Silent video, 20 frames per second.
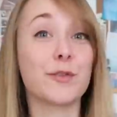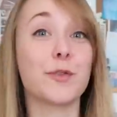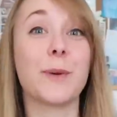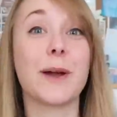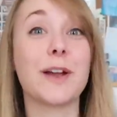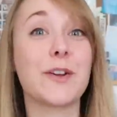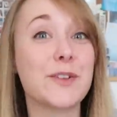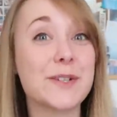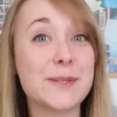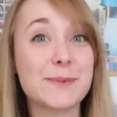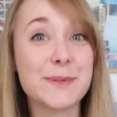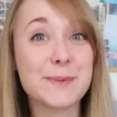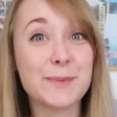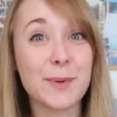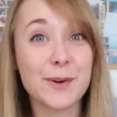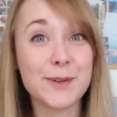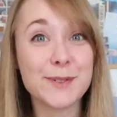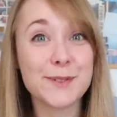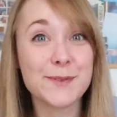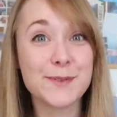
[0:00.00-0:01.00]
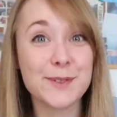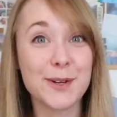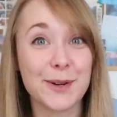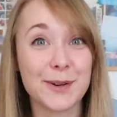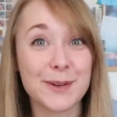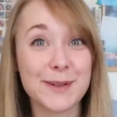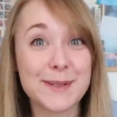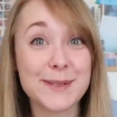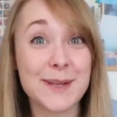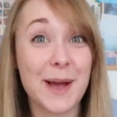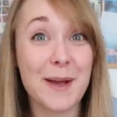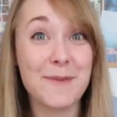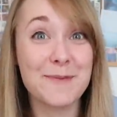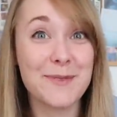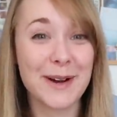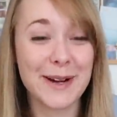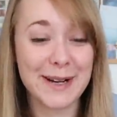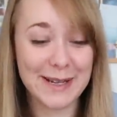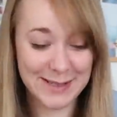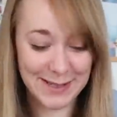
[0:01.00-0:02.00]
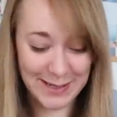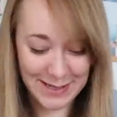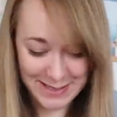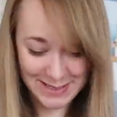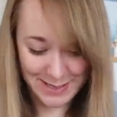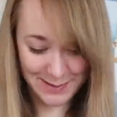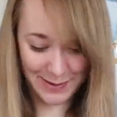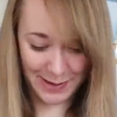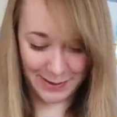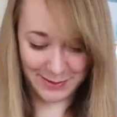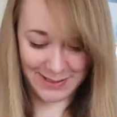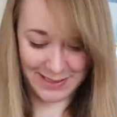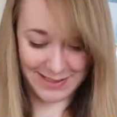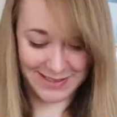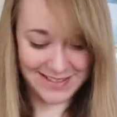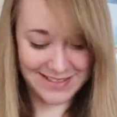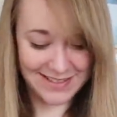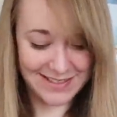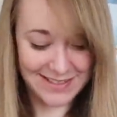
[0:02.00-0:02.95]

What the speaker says: for my Christmas box of socks. I'm very excited about it.